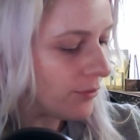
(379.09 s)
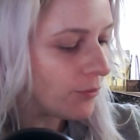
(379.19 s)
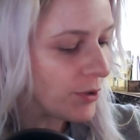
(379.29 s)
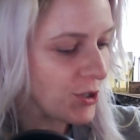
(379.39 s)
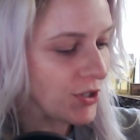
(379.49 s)

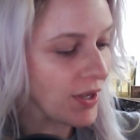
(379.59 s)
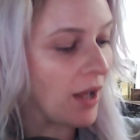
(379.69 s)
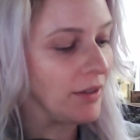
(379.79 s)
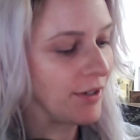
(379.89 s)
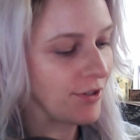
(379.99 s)
which is
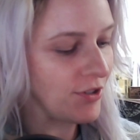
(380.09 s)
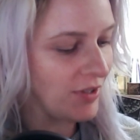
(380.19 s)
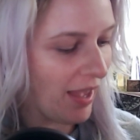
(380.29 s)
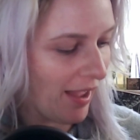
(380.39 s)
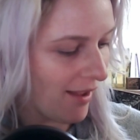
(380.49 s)
colors
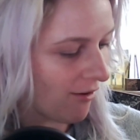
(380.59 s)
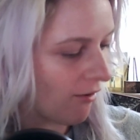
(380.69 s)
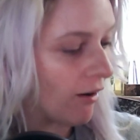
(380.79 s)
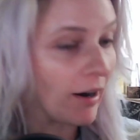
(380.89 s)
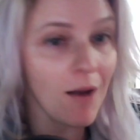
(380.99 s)
that
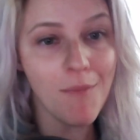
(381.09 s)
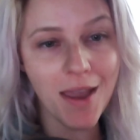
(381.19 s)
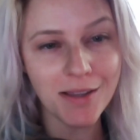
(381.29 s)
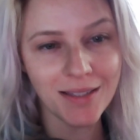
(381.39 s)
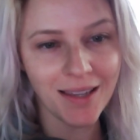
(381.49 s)
are
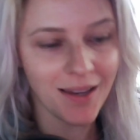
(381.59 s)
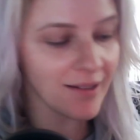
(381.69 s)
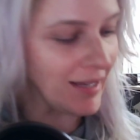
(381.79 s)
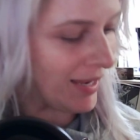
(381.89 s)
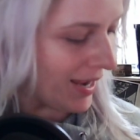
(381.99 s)
amazing